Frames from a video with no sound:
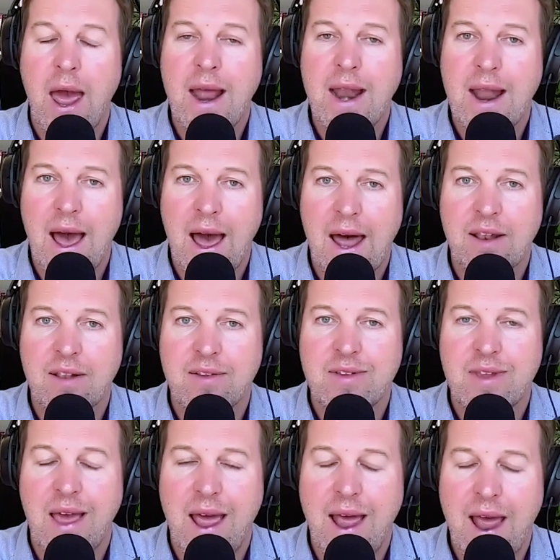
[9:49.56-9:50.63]
enhance
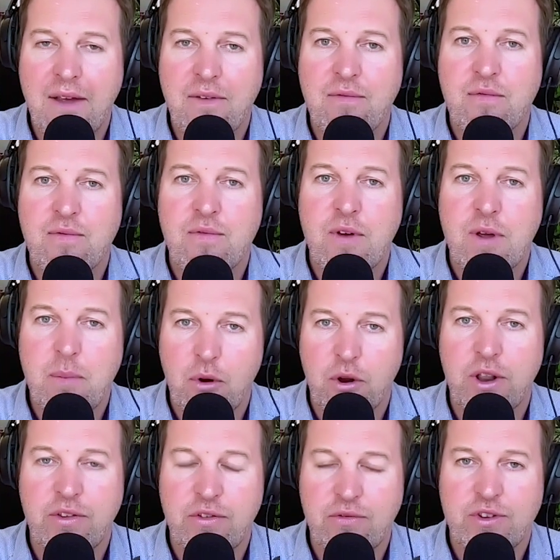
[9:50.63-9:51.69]

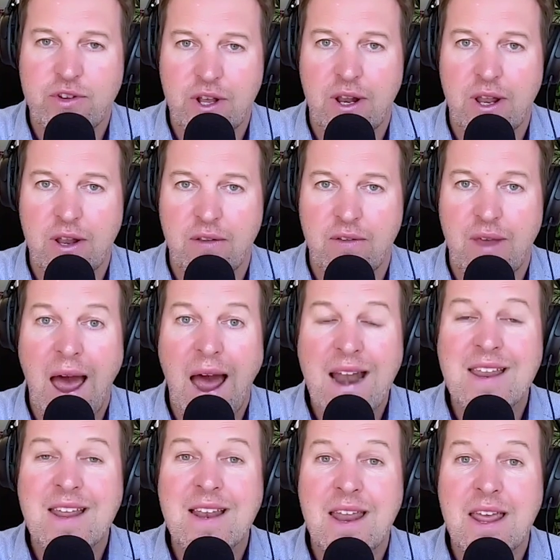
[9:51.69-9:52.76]
everybody's resilience. And
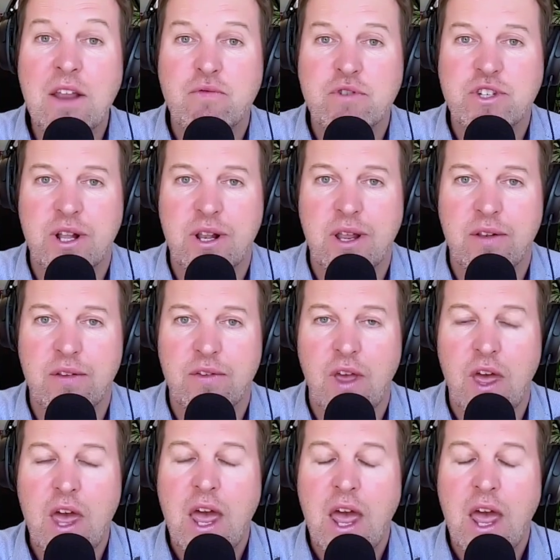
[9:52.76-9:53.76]
you need resilience.